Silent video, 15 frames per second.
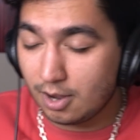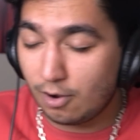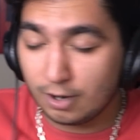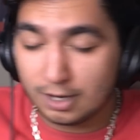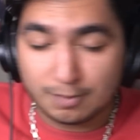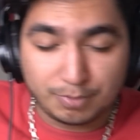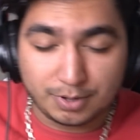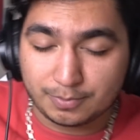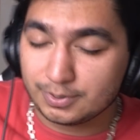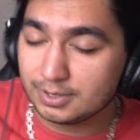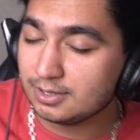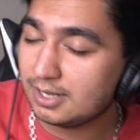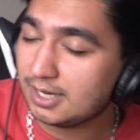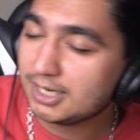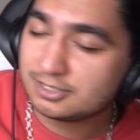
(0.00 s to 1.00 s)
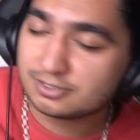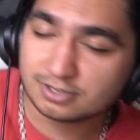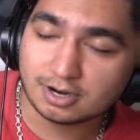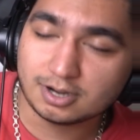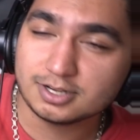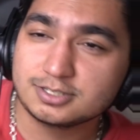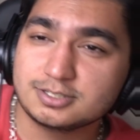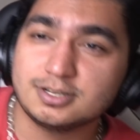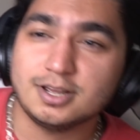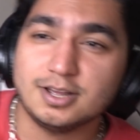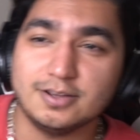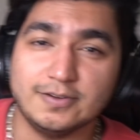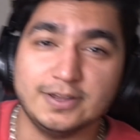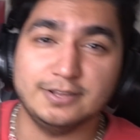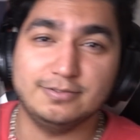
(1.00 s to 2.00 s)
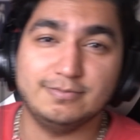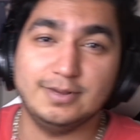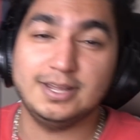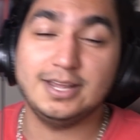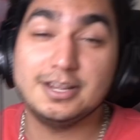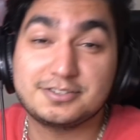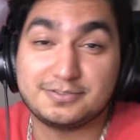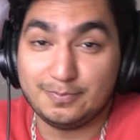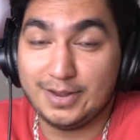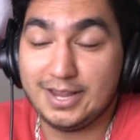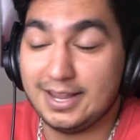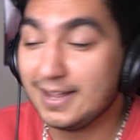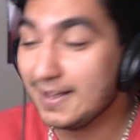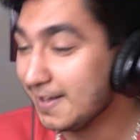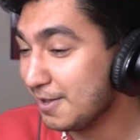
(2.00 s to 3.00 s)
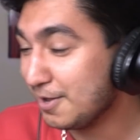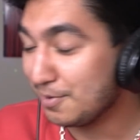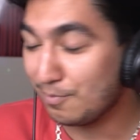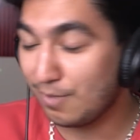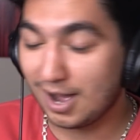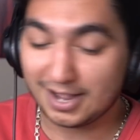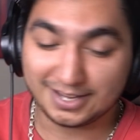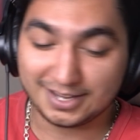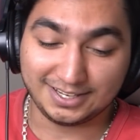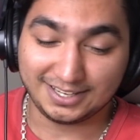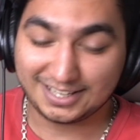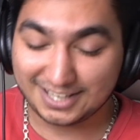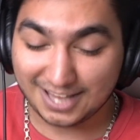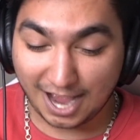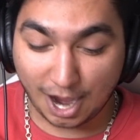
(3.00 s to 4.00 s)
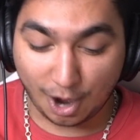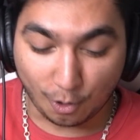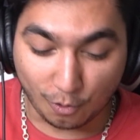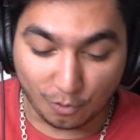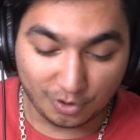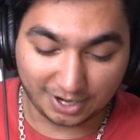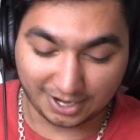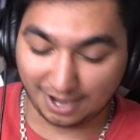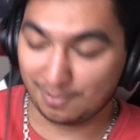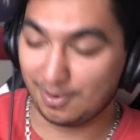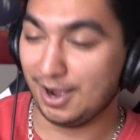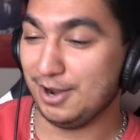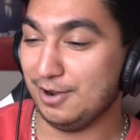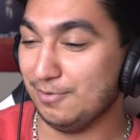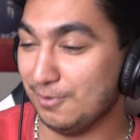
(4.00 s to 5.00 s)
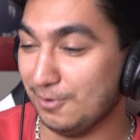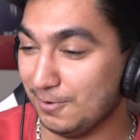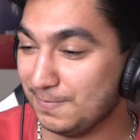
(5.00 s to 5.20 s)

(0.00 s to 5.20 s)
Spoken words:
Only people that I trust with me is me. Bhai, kya hook kya bhai wo?